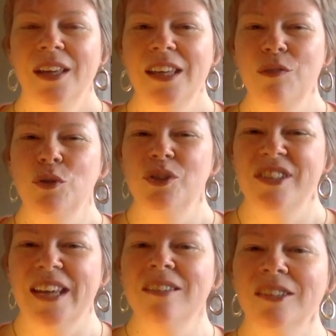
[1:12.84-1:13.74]
If you're
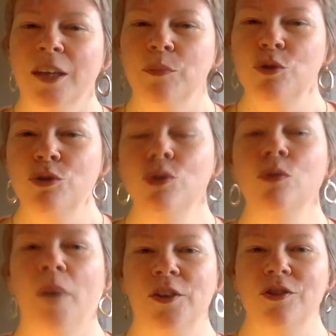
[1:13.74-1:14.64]
tensing up too
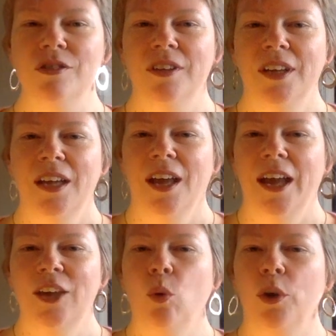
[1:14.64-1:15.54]
much
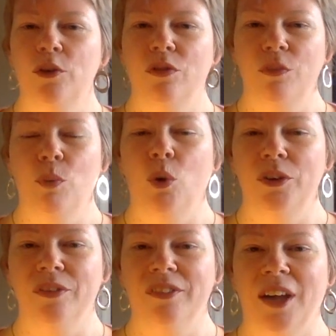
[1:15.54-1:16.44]
in order to support
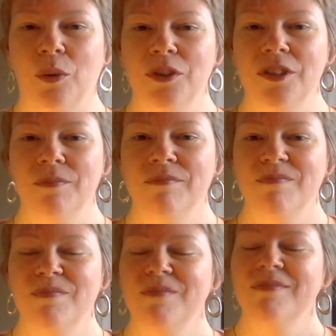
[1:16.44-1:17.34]
your sound,
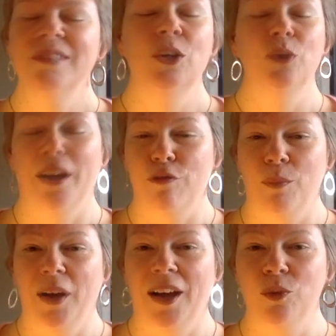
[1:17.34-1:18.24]
your
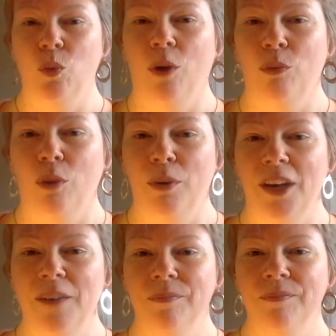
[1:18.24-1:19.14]
diaphragm can't work
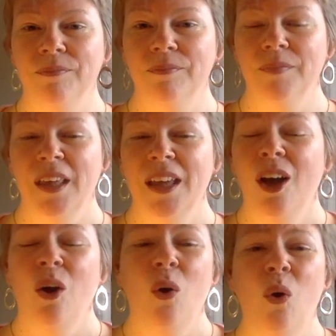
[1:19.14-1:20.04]
properly.
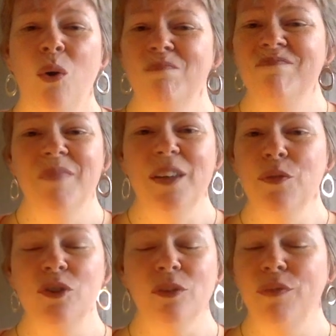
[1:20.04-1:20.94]
Or if
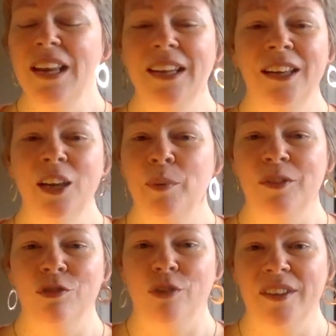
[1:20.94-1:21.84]
you're just feeling a little bit
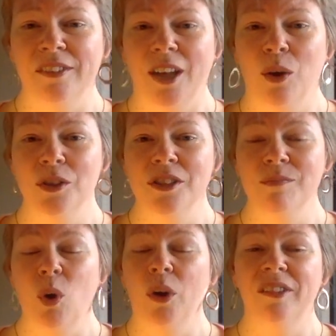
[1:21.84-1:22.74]
stressed out,
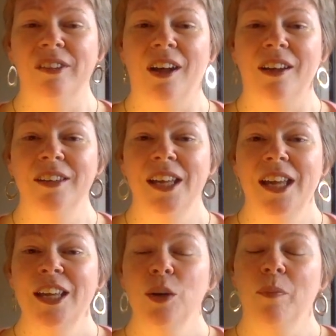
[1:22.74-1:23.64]
odds are
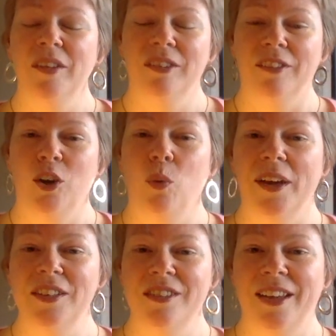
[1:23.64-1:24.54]
your muscles are
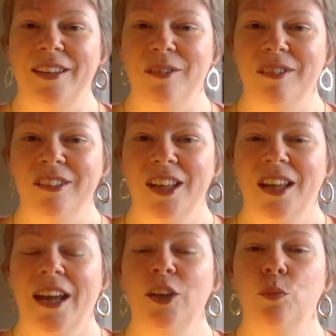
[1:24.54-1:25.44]
quite tense
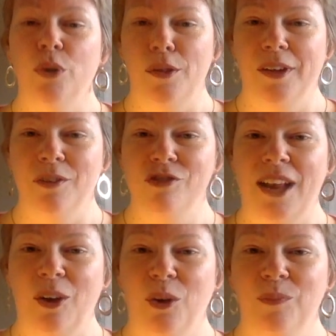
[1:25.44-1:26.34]
and your breathing is
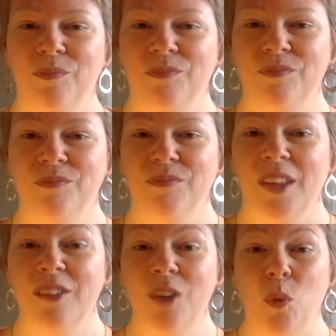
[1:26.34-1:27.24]
shallow.
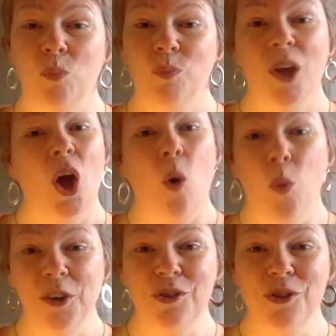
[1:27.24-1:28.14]
So,
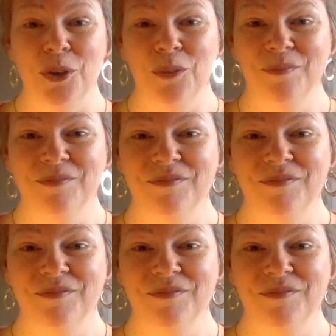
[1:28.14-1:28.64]
what to do?